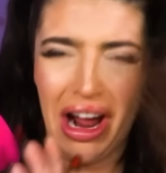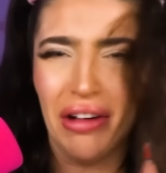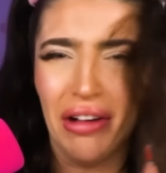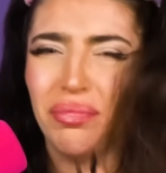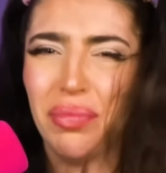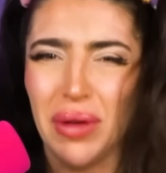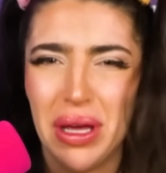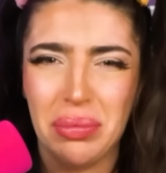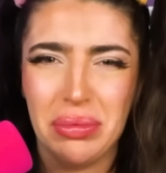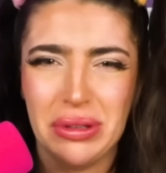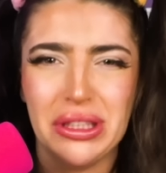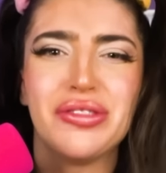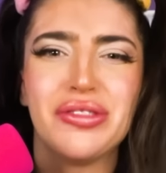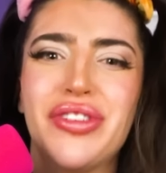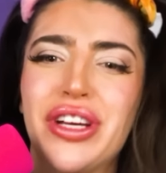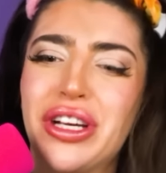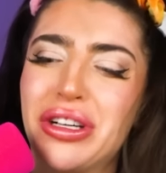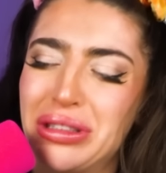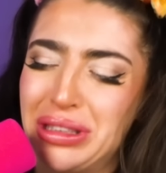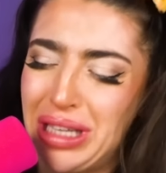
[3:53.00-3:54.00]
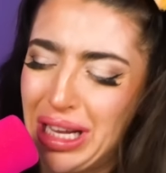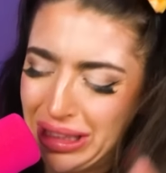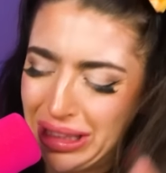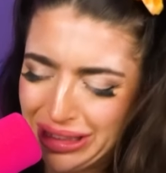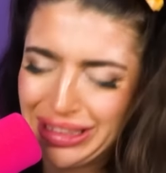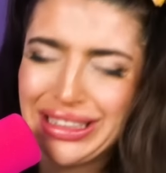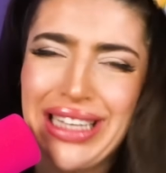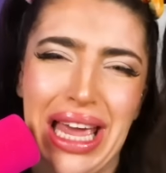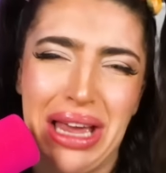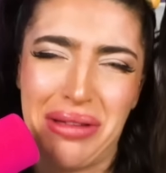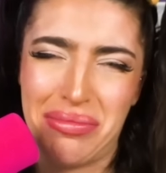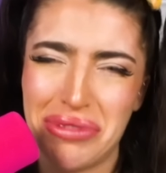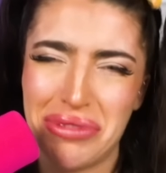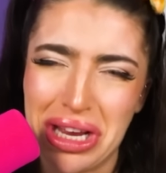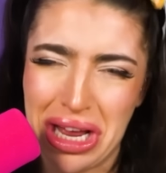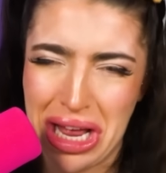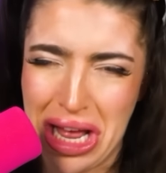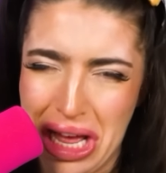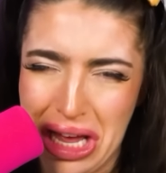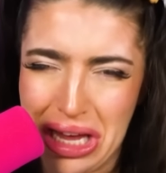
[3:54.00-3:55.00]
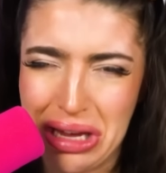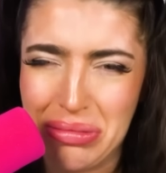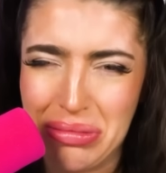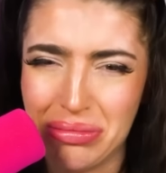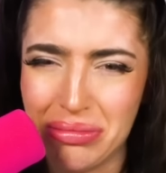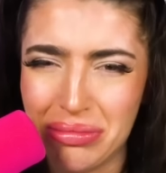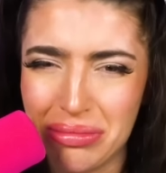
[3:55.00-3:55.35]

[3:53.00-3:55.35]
off people's fingers at the same time.